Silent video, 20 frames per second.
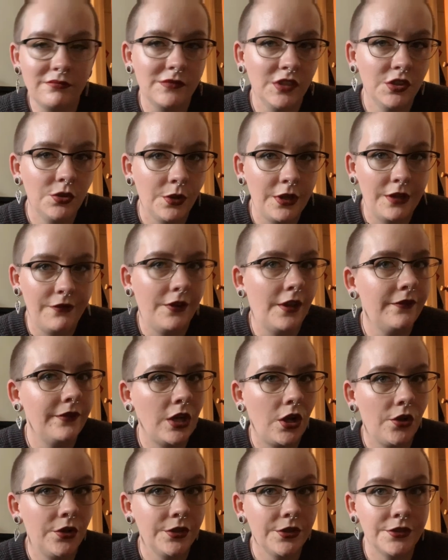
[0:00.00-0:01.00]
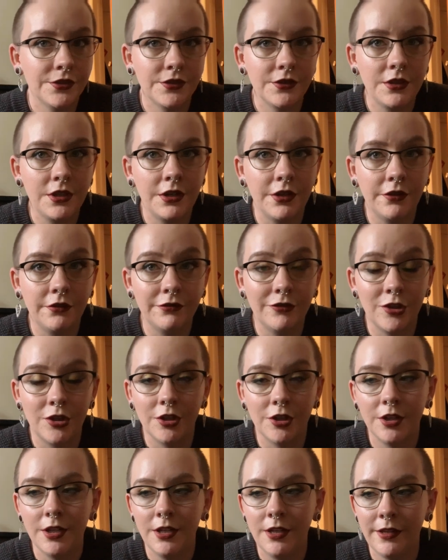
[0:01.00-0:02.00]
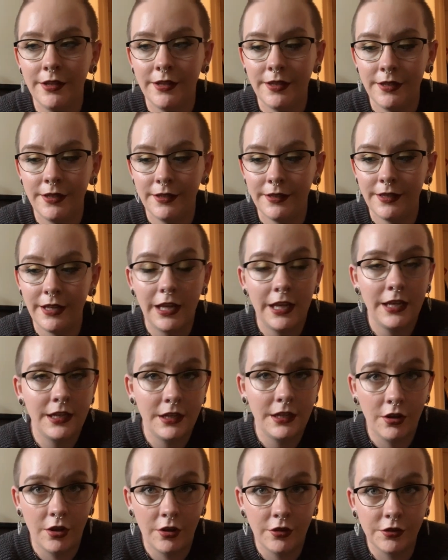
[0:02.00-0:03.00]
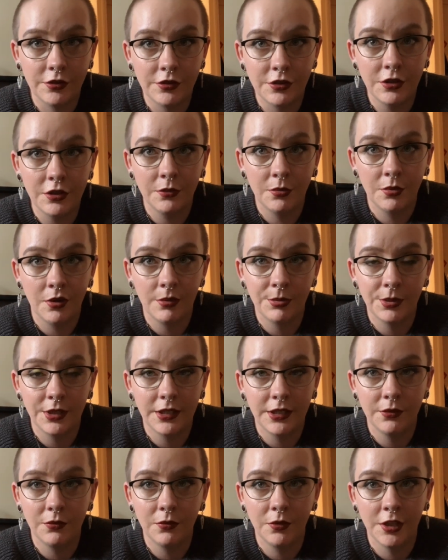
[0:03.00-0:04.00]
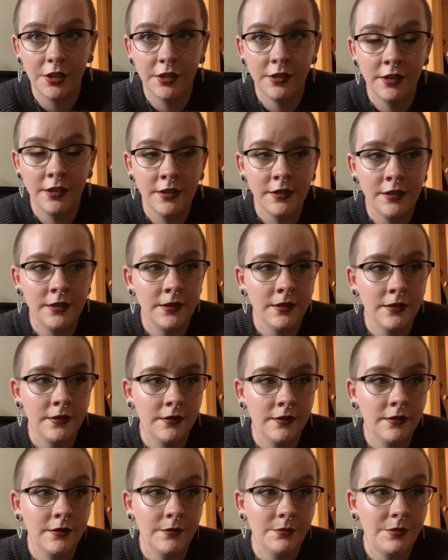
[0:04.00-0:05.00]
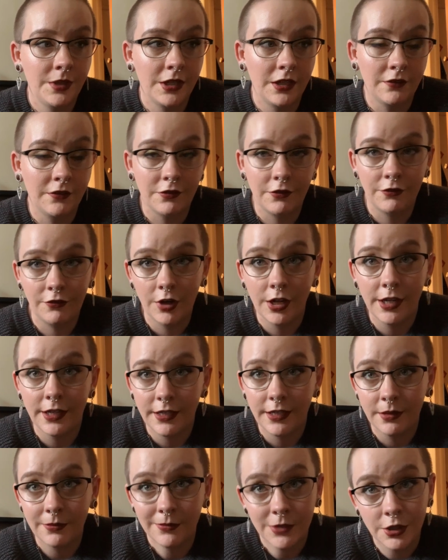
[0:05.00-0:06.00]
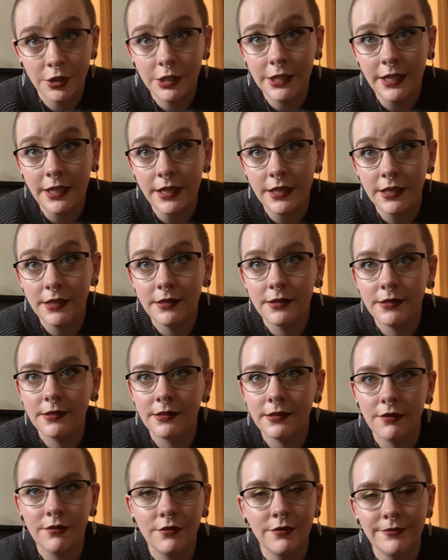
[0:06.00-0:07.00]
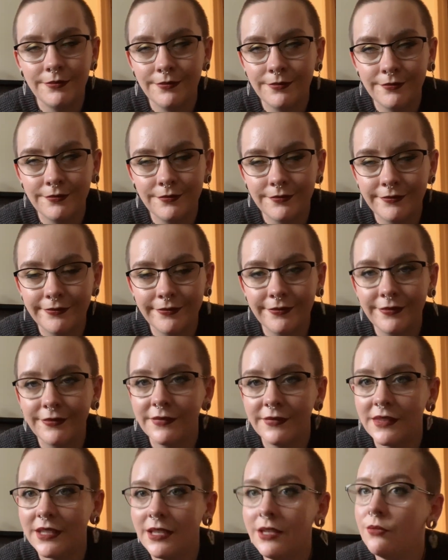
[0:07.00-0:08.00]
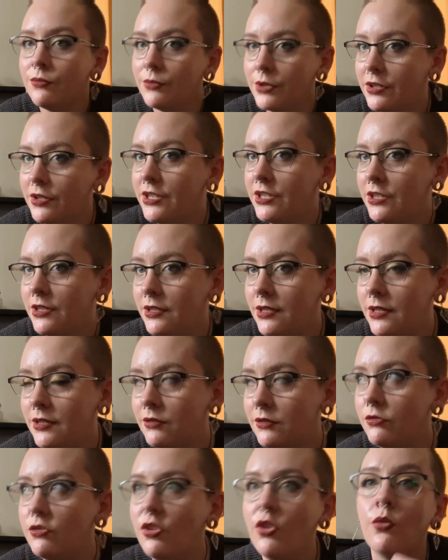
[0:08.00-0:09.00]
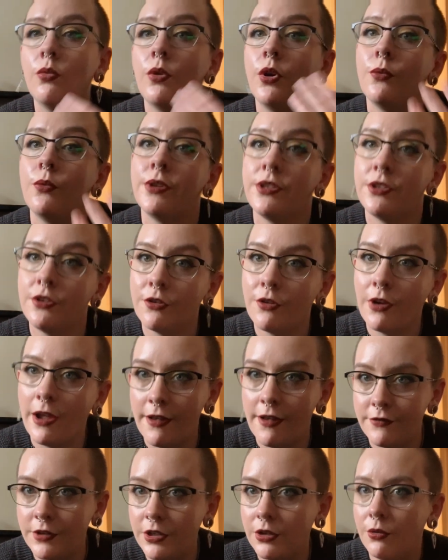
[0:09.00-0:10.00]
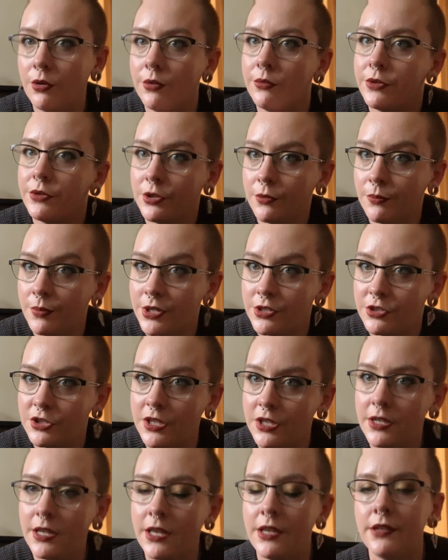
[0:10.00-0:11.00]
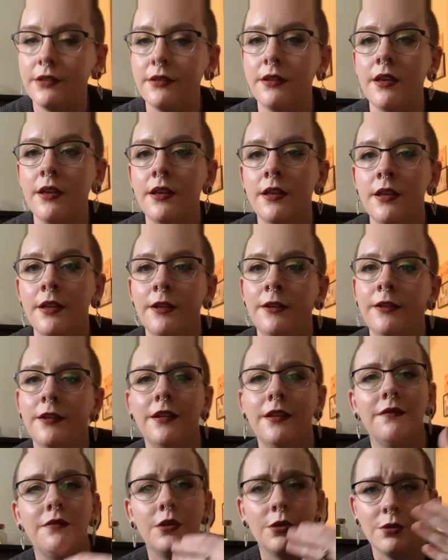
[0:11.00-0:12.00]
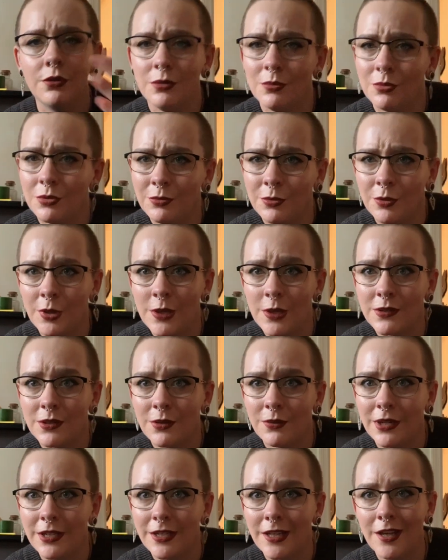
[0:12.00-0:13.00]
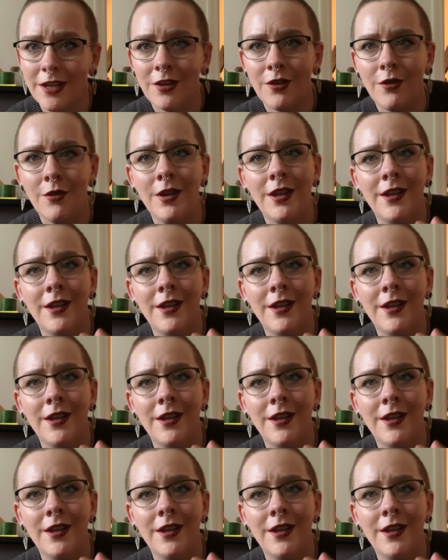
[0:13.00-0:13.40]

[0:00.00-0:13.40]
$25, you know, for $80, you could probably get one big enough to fry a damn turkey in. So it really can grow with your craft and grow with your budget. And if you're in the broom closet right now,